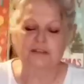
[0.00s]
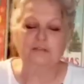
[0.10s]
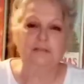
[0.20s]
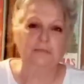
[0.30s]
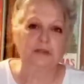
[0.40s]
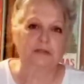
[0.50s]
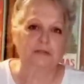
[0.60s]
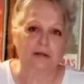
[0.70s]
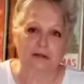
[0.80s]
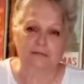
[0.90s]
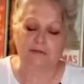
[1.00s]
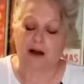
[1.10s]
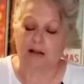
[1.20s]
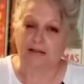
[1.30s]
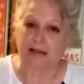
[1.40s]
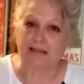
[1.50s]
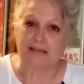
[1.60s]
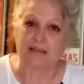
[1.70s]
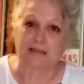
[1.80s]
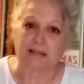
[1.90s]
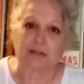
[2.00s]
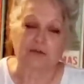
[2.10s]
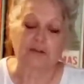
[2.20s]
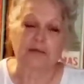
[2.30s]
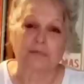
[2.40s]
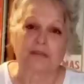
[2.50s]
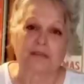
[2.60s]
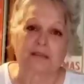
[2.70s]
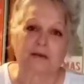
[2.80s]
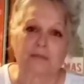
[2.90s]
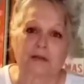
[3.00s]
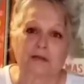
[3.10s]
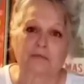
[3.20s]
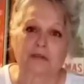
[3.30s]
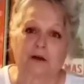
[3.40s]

We're still in the middle of the holiday season and Christmas is coming up,